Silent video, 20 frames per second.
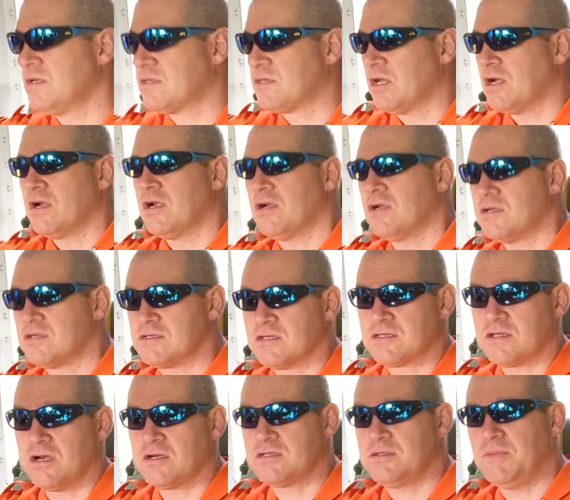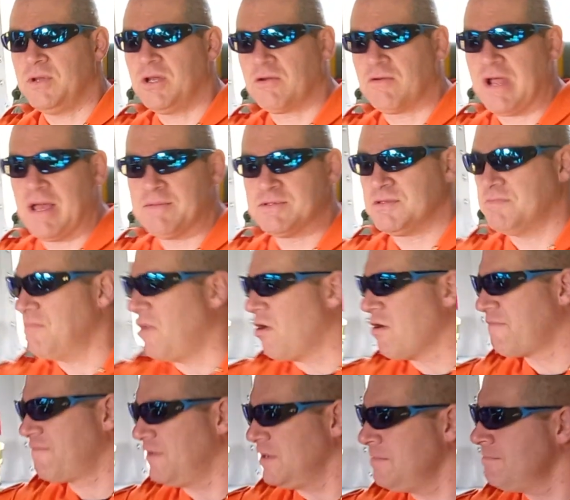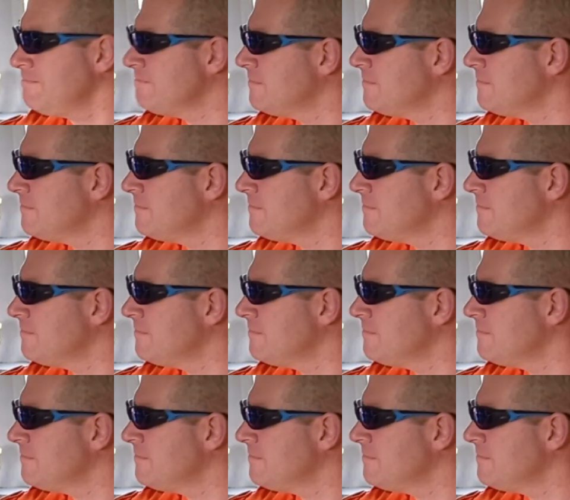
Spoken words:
there's 30 milligrams of morphine.